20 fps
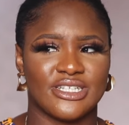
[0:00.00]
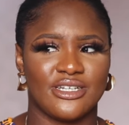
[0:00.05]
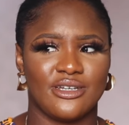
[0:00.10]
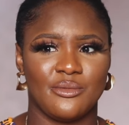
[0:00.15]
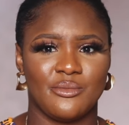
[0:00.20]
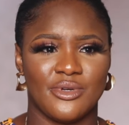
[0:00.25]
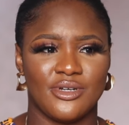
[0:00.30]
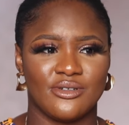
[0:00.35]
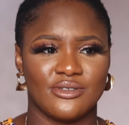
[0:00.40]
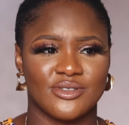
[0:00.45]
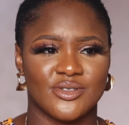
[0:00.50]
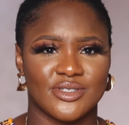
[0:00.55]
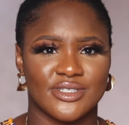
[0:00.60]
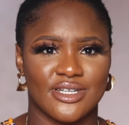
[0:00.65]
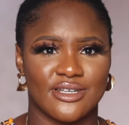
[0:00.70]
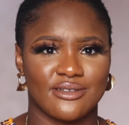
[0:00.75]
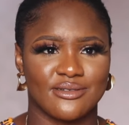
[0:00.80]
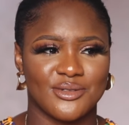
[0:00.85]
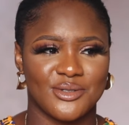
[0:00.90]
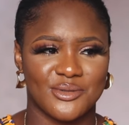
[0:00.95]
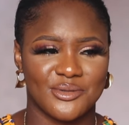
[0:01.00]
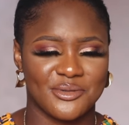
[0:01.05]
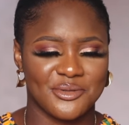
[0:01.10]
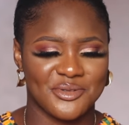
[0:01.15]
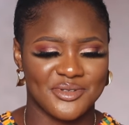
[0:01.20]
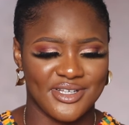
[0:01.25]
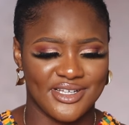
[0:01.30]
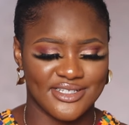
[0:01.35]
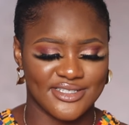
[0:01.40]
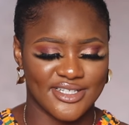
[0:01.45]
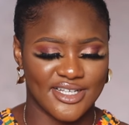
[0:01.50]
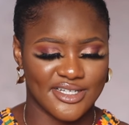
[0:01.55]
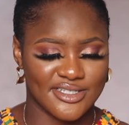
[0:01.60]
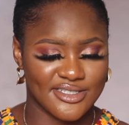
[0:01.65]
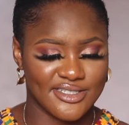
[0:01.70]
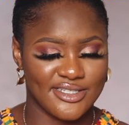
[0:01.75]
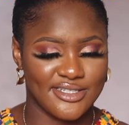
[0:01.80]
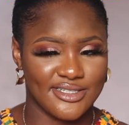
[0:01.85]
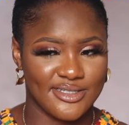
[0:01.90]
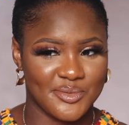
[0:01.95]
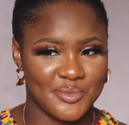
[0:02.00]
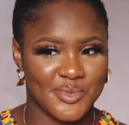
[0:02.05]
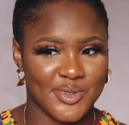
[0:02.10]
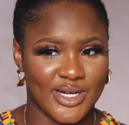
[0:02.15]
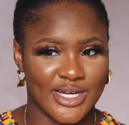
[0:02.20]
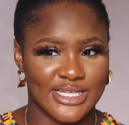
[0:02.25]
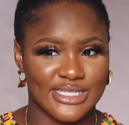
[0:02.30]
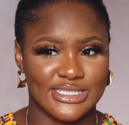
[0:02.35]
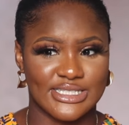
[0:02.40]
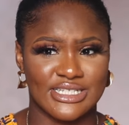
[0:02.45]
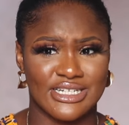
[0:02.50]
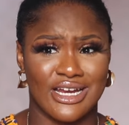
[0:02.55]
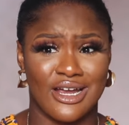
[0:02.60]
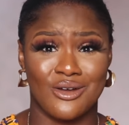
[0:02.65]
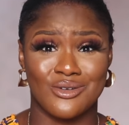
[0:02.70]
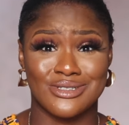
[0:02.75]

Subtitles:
And then my host was like, no, that's actually the price here.